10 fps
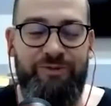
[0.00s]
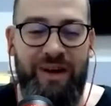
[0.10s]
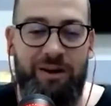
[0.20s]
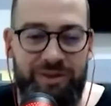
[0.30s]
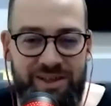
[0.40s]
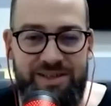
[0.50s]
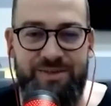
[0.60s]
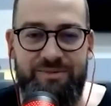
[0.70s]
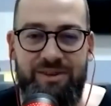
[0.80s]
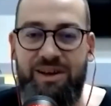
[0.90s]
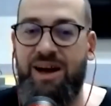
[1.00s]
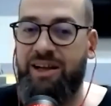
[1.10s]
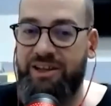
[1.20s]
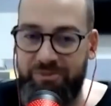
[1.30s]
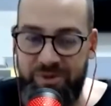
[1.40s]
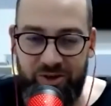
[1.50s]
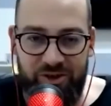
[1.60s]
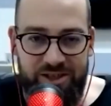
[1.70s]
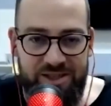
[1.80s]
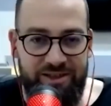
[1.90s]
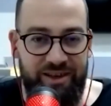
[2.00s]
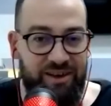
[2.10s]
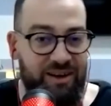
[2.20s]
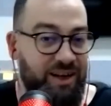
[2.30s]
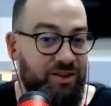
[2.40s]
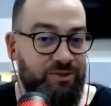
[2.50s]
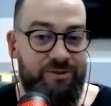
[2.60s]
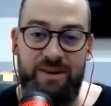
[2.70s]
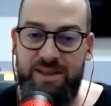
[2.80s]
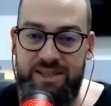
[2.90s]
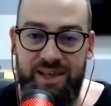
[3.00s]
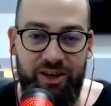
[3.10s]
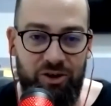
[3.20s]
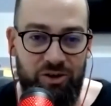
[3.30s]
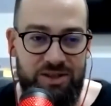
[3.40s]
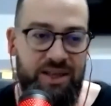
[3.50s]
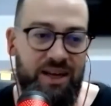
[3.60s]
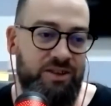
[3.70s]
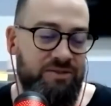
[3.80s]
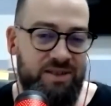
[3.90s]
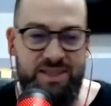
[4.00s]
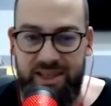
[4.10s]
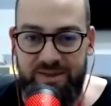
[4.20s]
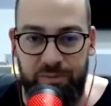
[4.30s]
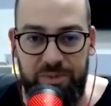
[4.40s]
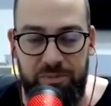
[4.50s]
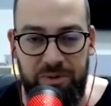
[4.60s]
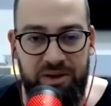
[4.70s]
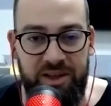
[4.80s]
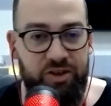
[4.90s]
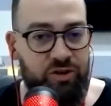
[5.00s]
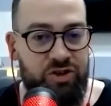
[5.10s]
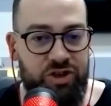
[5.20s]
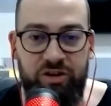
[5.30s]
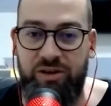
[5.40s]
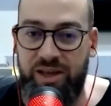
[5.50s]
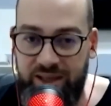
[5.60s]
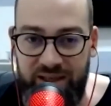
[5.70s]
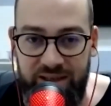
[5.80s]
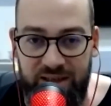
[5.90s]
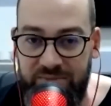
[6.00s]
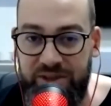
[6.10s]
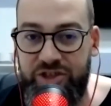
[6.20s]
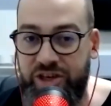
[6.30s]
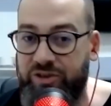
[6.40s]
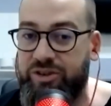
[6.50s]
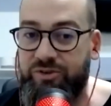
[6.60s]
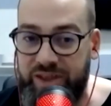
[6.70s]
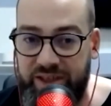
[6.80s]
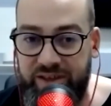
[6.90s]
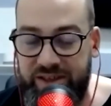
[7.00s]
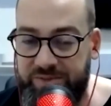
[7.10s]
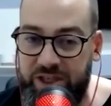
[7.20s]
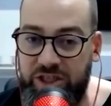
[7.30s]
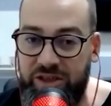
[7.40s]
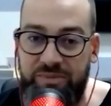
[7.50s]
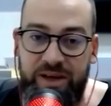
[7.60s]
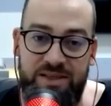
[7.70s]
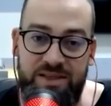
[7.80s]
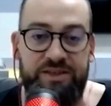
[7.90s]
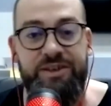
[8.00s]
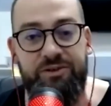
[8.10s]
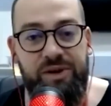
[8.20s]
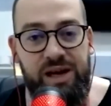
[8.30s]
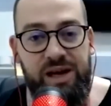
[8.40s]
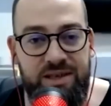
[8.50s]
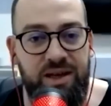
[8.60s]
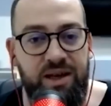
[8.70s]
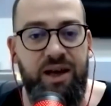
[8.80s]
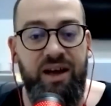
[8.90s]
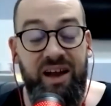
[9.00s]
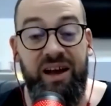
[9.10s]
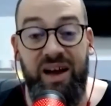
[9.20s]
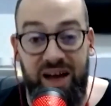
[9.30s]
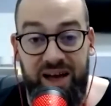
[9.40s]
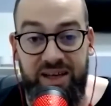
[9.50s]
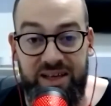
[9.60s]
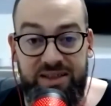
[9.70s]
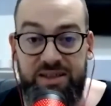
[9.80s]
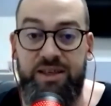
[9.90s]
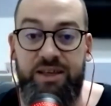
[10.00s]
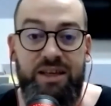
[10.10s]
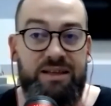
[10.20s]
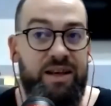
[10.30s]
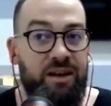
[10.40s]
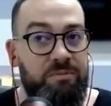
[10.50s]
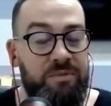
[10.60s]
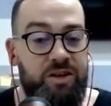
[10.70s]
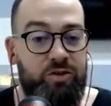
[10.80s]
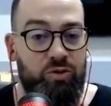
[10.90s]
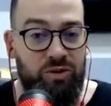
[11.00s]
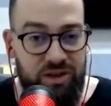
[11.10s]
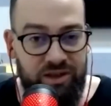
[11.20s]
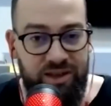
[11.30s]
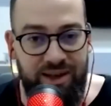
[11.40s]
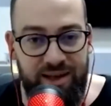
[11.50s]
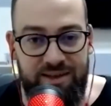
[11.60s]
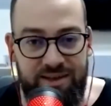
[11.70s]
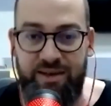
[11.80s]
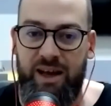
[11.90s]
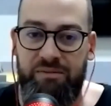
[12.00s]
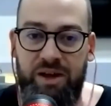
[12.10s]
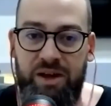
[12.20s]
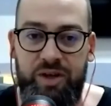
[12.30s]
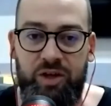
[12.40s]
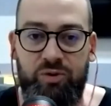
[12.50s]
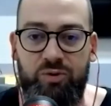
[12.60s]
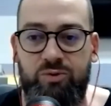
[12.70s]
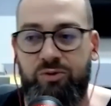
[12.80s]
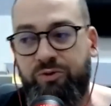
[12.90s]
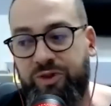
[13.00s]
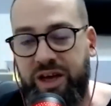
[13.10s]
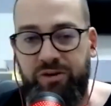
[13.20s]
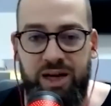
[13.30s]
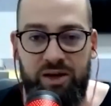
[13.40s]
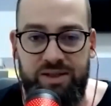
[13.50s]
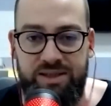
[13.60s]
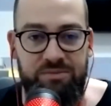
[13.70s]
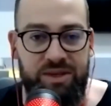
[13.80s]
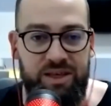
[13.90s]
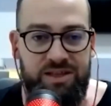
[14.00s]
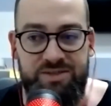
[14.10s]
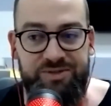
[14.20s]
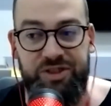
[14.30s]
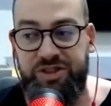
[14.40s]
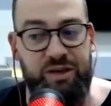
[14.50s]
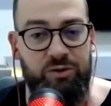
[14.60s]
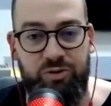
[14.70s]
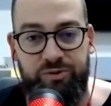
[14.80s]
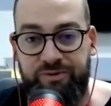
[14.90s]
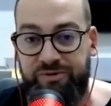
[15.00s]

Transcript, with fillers: founders, entrepreneurs. There are a lot of CEOs, a lot of successful people that don't share on LinkedIn, but share on Twitter, especially based in the US. And I like that. It helped me to learn a lot and maybe to, to figure out some things just out of